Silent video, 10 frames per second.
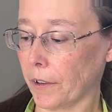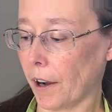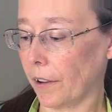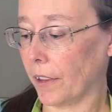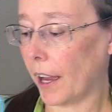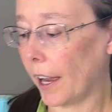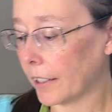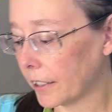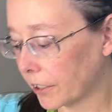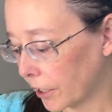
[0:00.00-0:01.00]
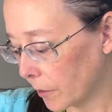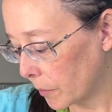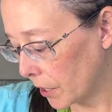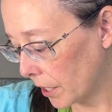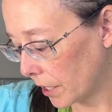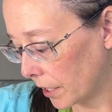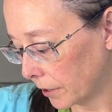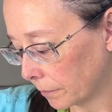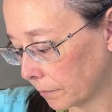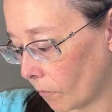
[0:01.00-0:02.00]
And that is going to
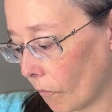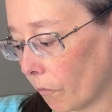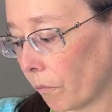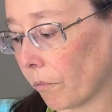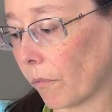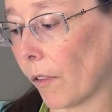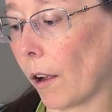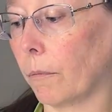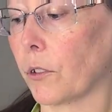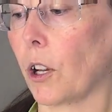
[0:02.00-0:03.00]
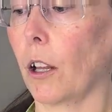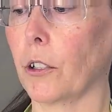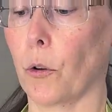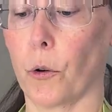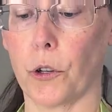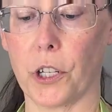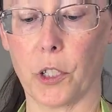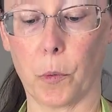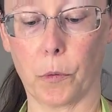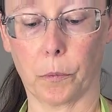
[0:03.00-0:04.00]
be, let's call it a quarter
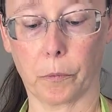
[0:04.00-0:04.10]
teaspoon.